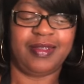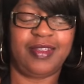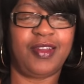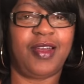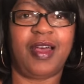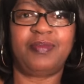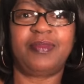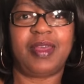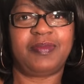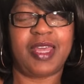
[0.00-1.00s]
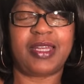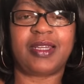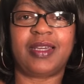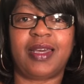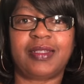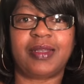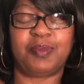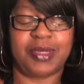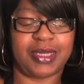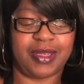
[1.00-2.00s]
You know, I'm not a
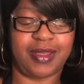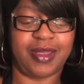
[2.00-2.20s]
cusser, but